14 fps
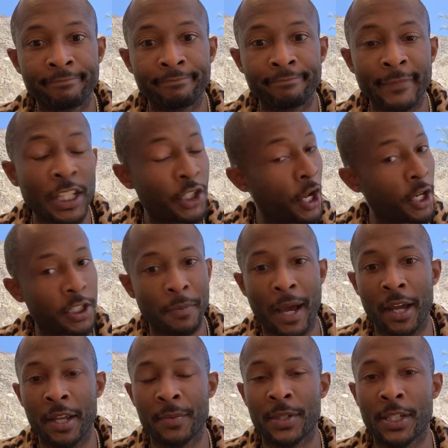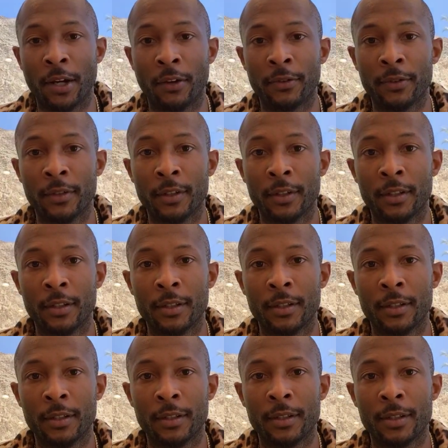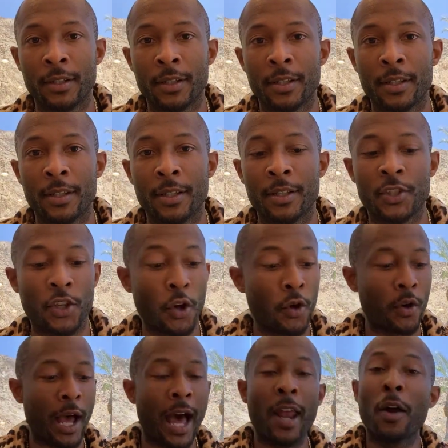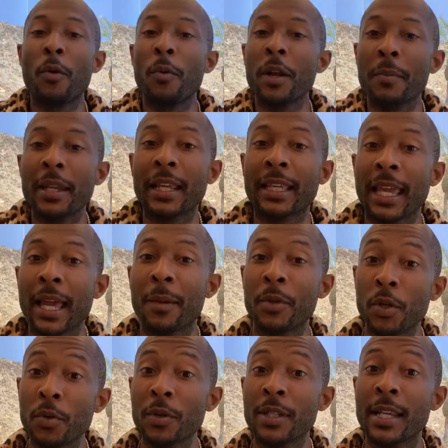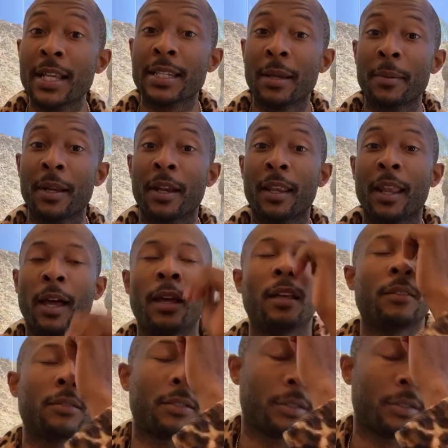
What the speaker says: He talks about himself. So I don't want to be the Cam Newton that's up there like,